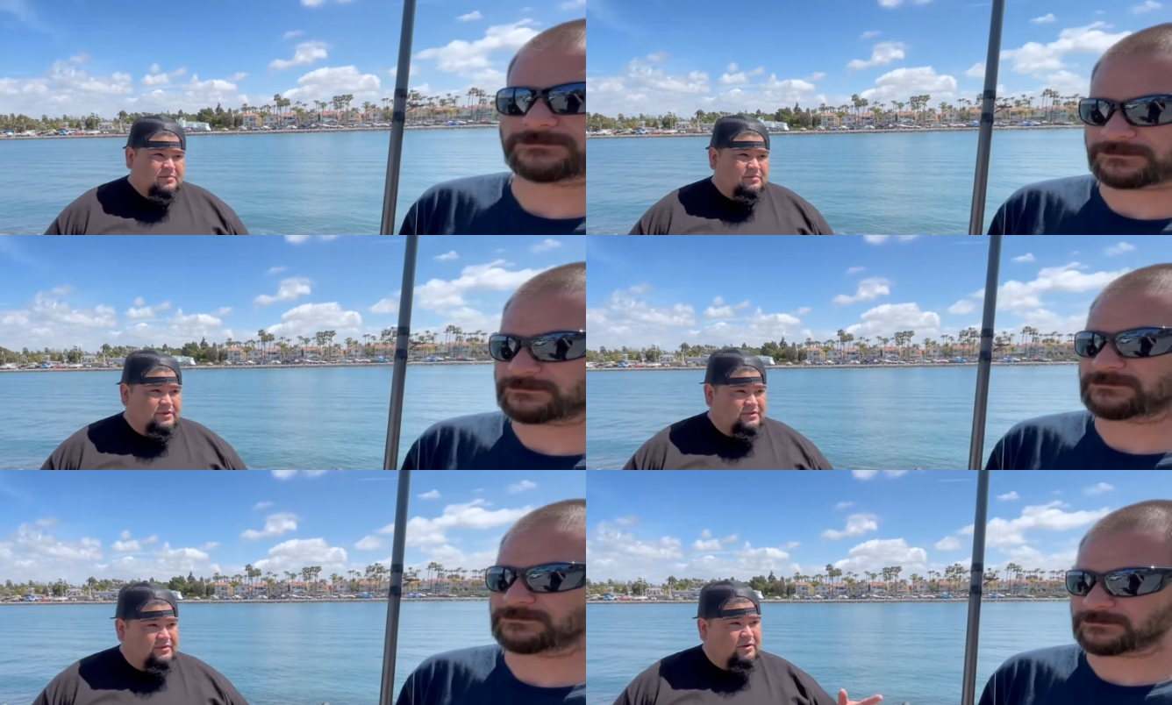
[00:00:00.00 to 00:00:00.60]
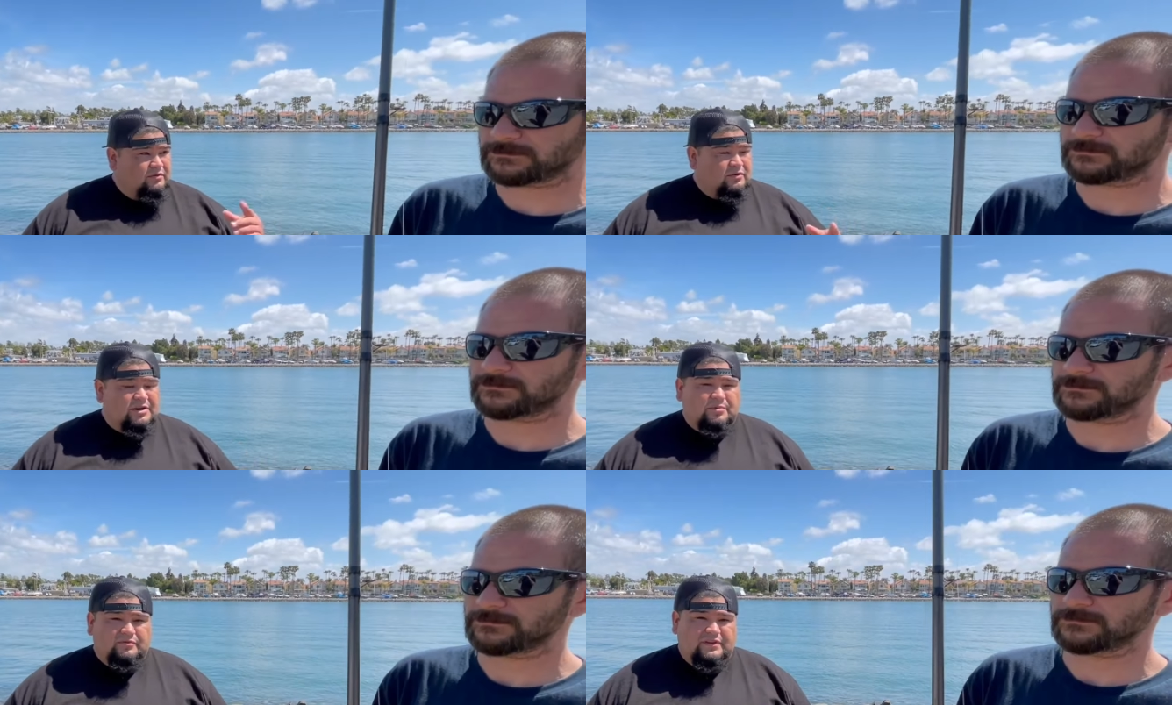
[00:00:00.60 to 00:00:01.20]
Speaker 1: When you do the over
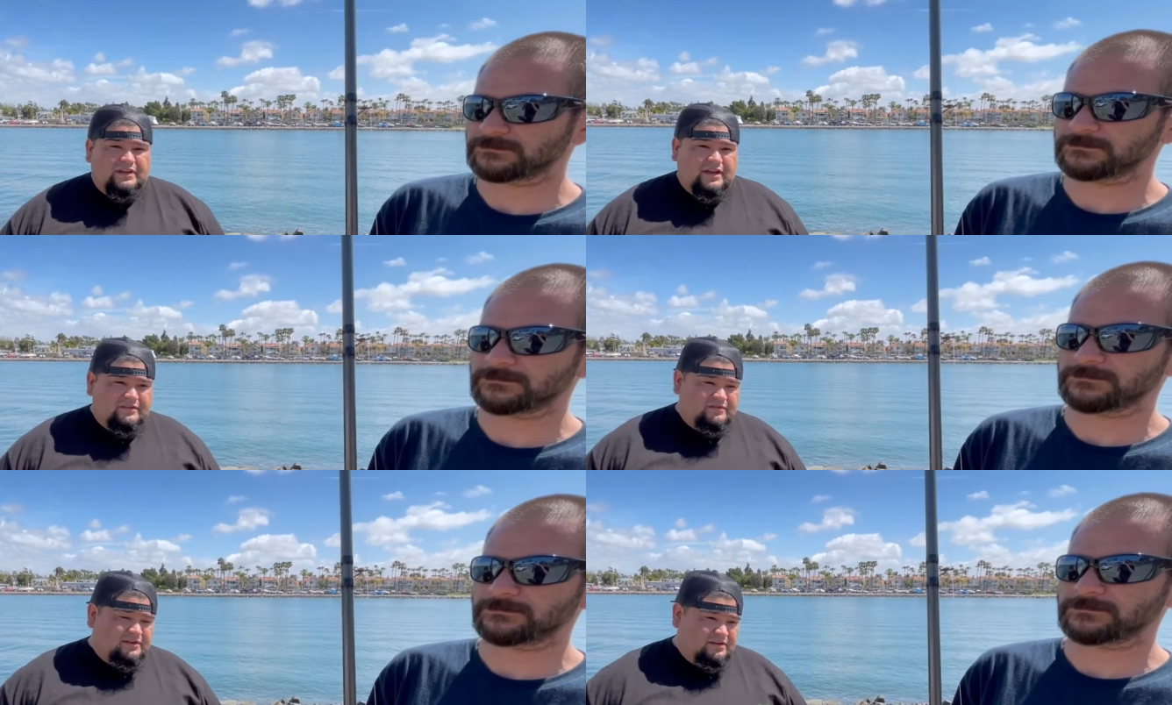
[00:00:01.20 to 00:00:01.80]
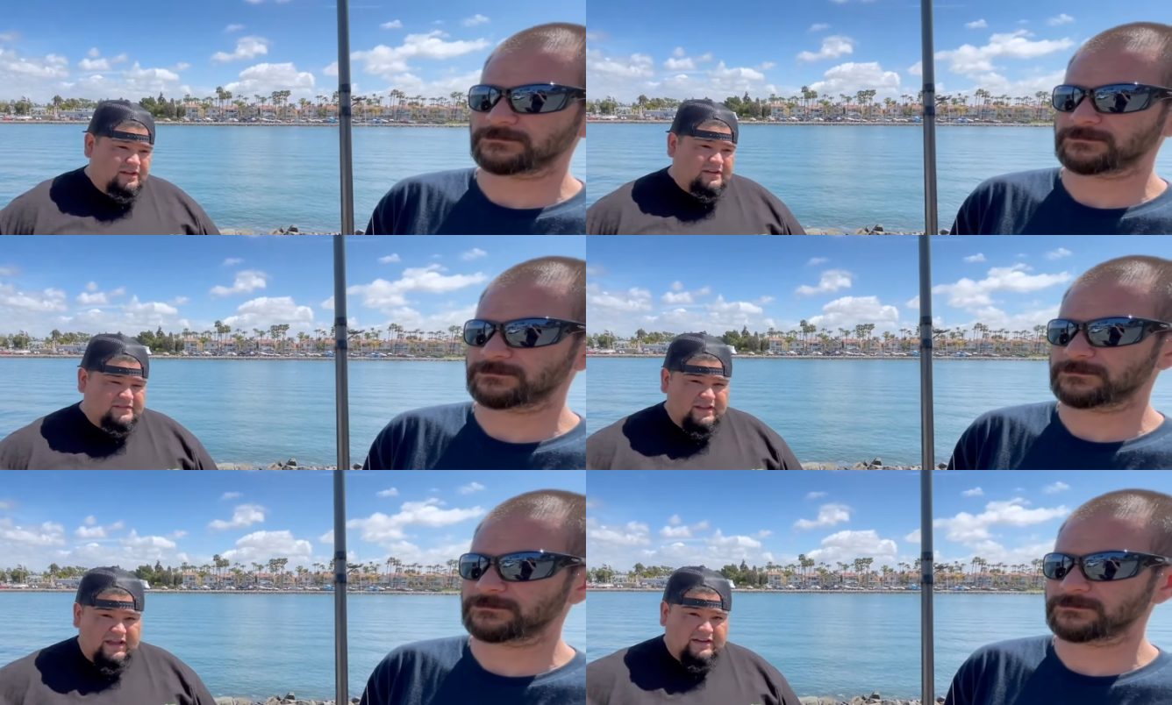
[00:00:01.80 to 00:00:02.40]
wrap over the guide feed, it
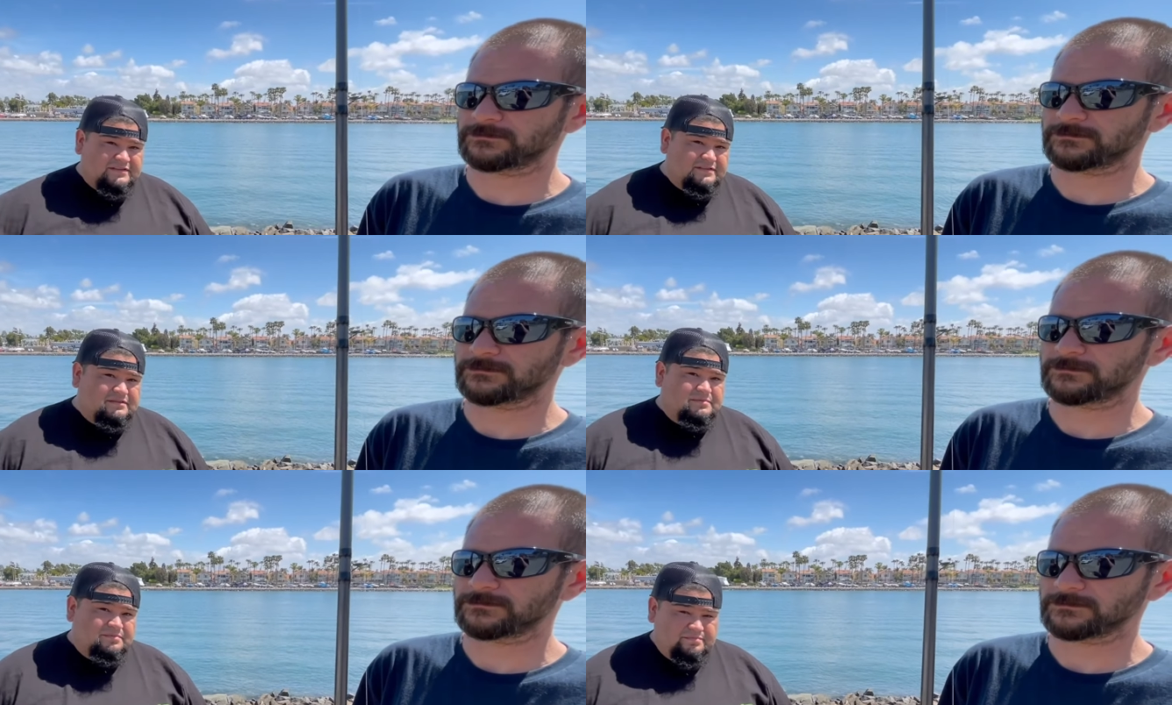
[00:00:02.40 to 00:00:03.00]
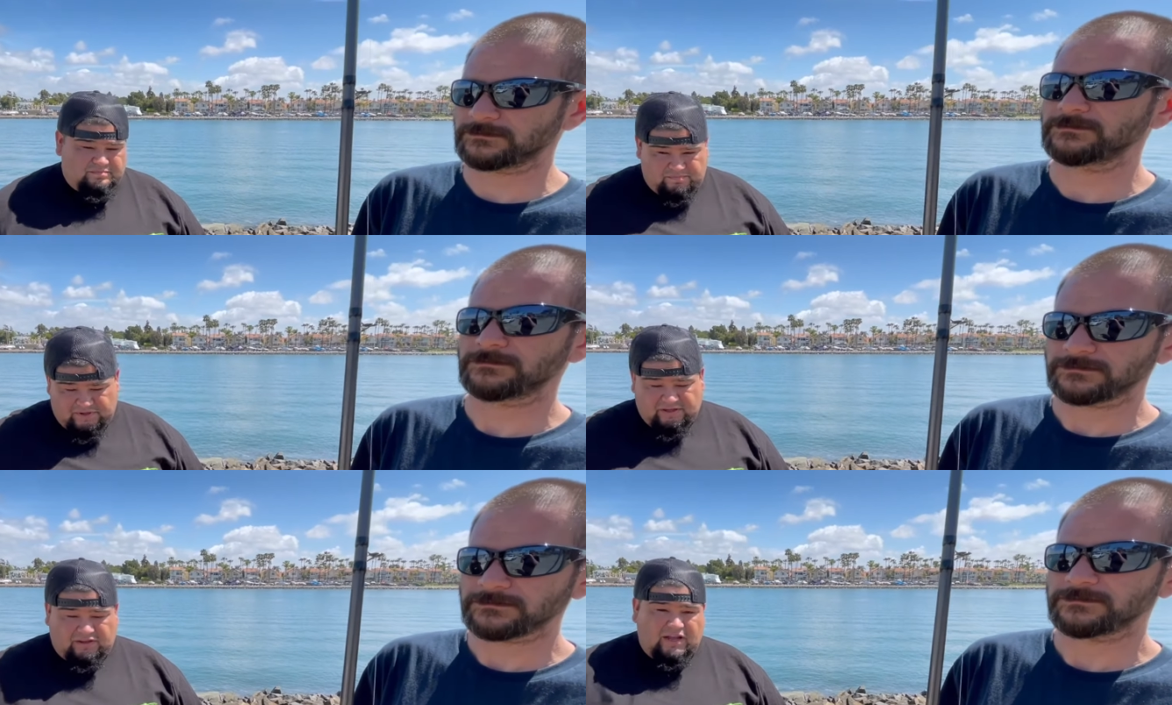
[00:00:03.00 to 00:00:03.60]
allows the action to
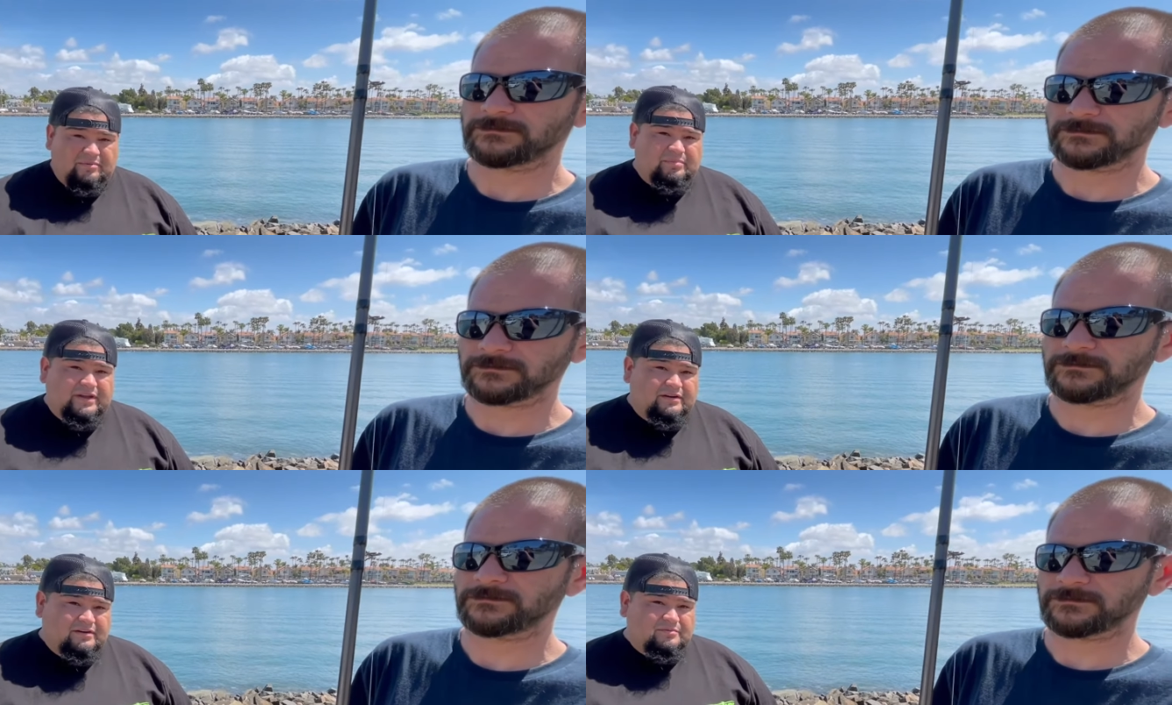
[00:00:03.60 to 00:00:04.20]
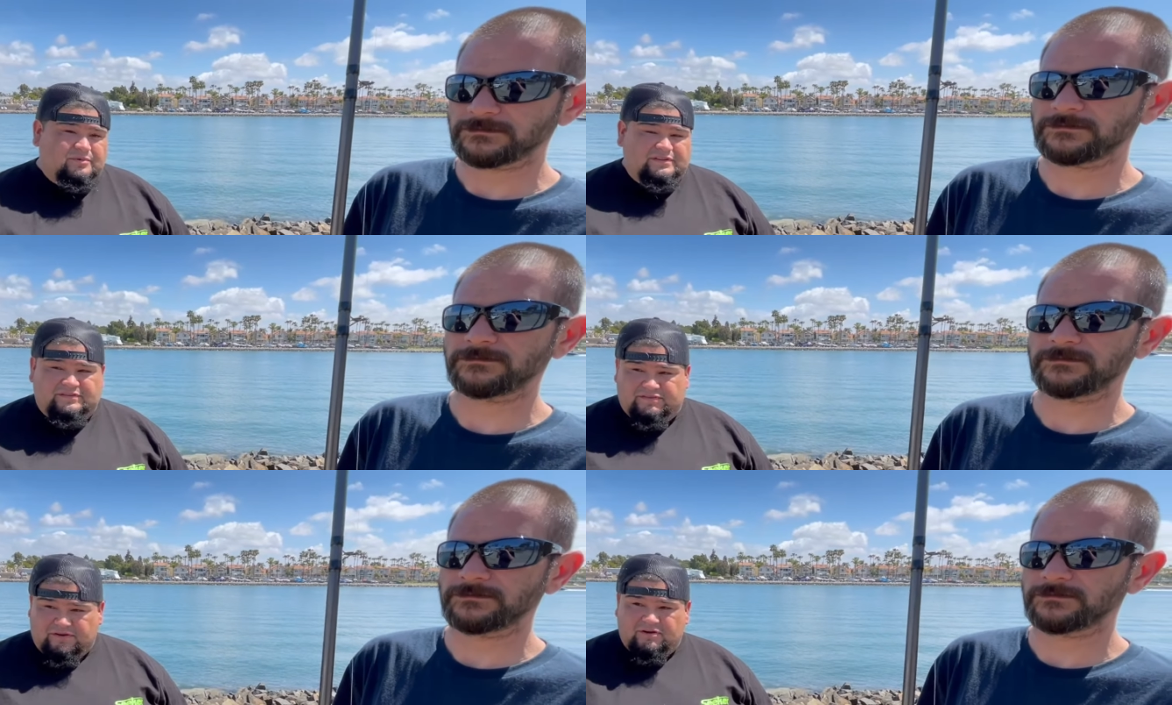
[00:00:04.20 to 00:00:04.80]
be a lot better
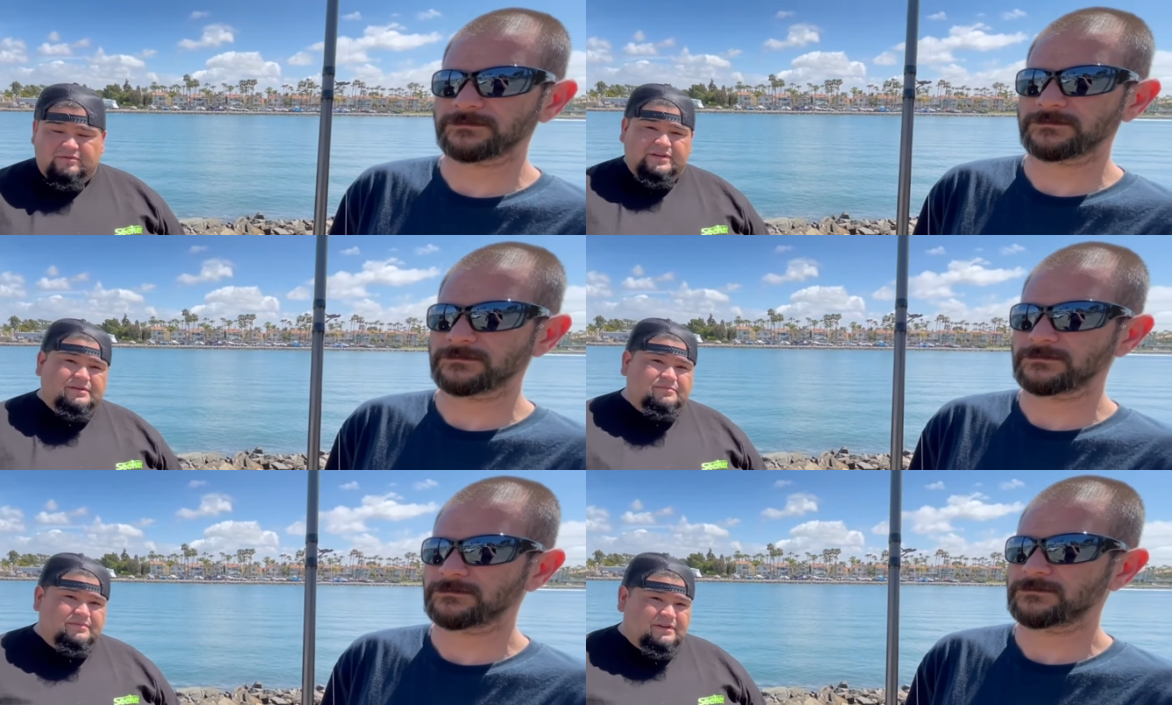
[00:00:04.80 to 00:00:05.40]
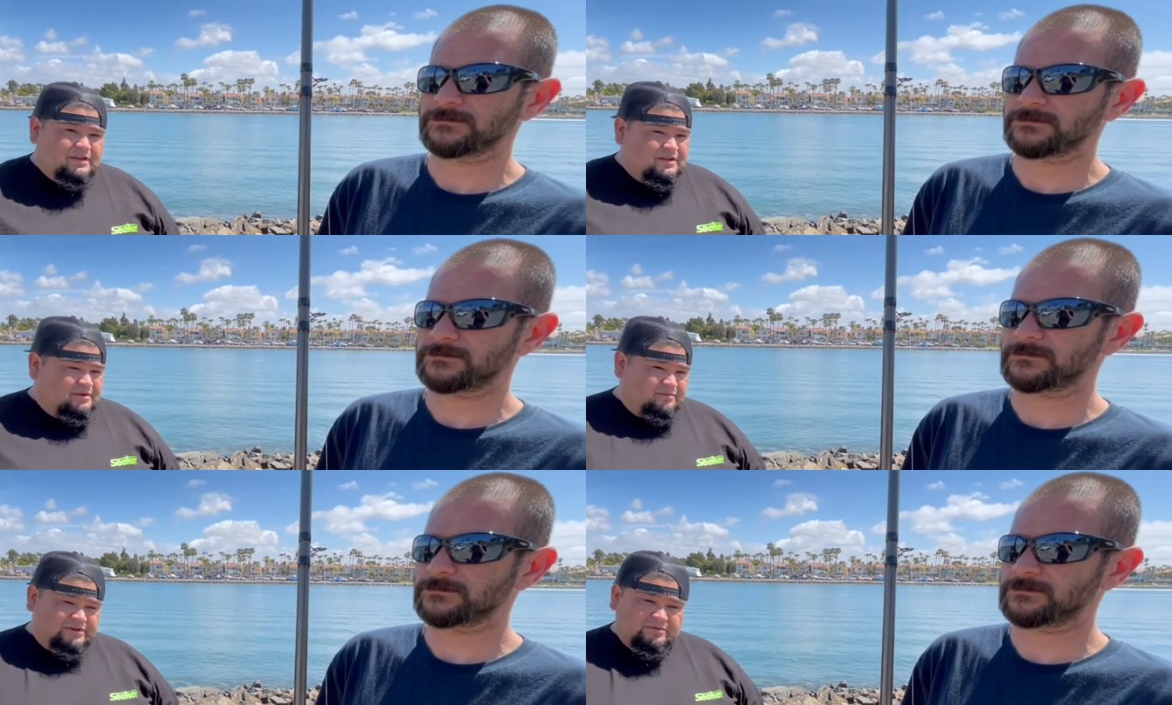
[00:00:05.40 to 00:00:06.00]
when throwing,
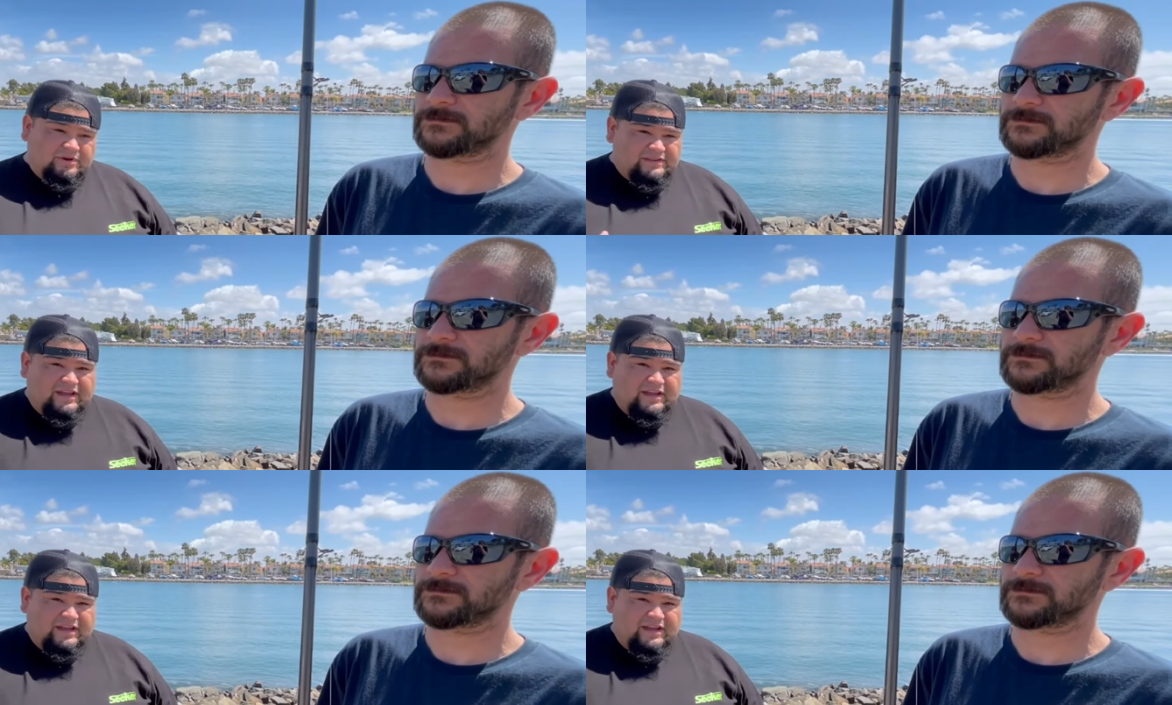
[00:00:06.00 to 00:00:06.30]
when you want